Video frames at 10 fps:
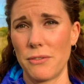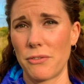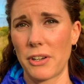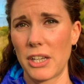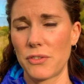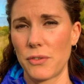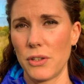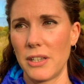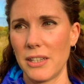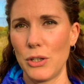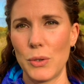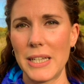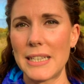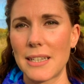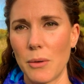and fresh food that you know
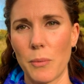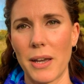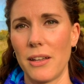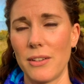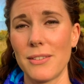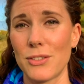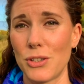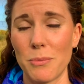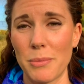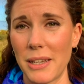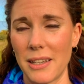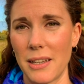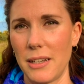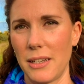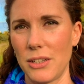eating well shouldn't be
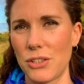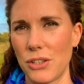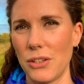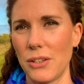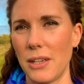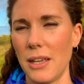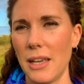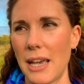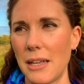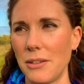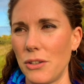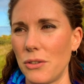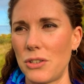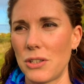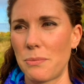an issue and you
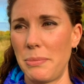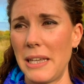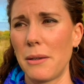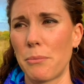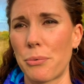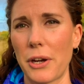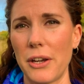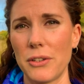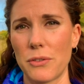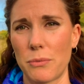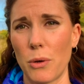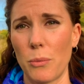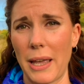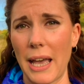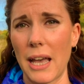know just being proud of what
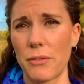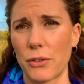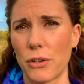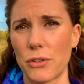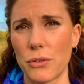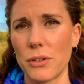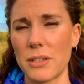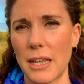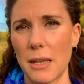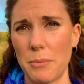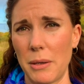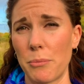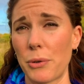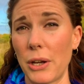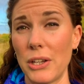we have on our doorstep being
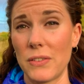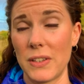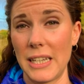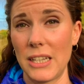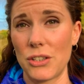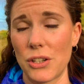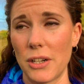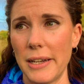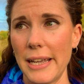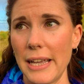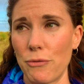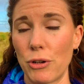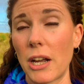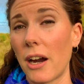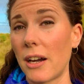proud of the nature
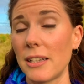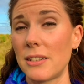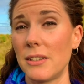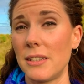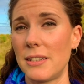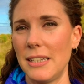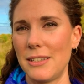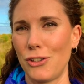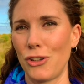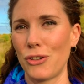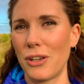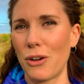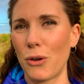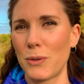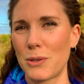regardless of the season you know it
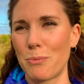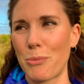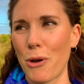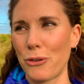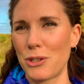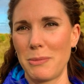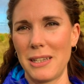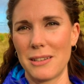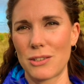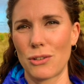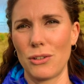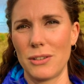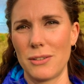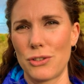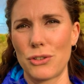always bothers me that
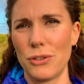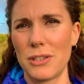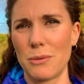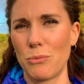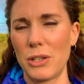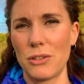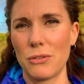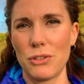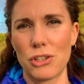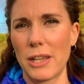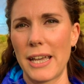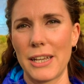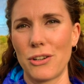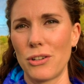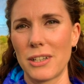Scotland tourism windows July
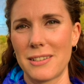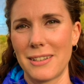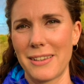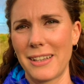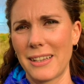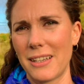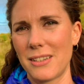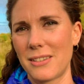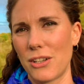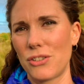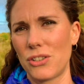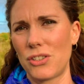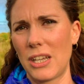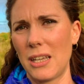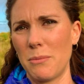and August and I think that's such a
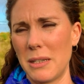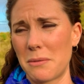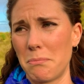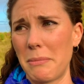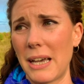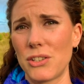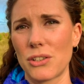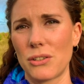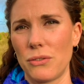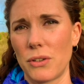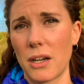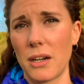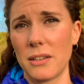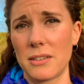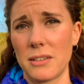shame. It's magical
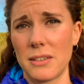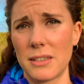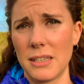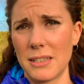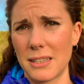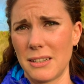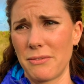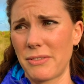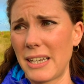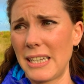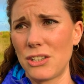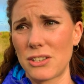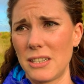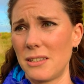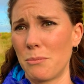regardless of the season. In fact each
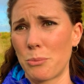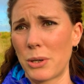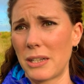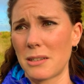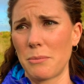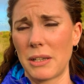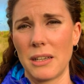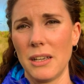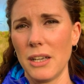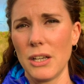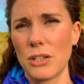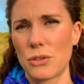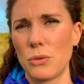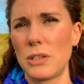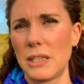season brings something
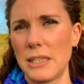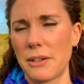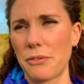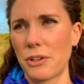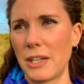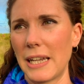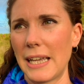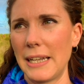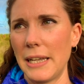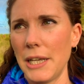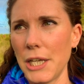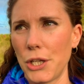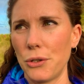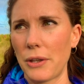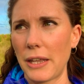totally different and
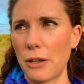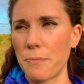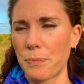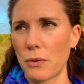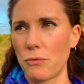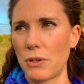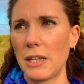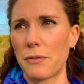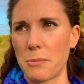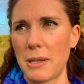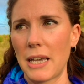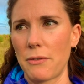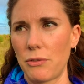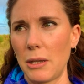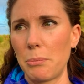you know I think really for me
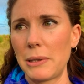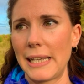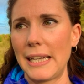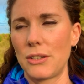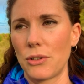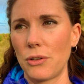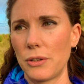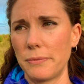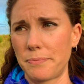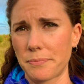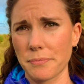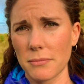I've really played on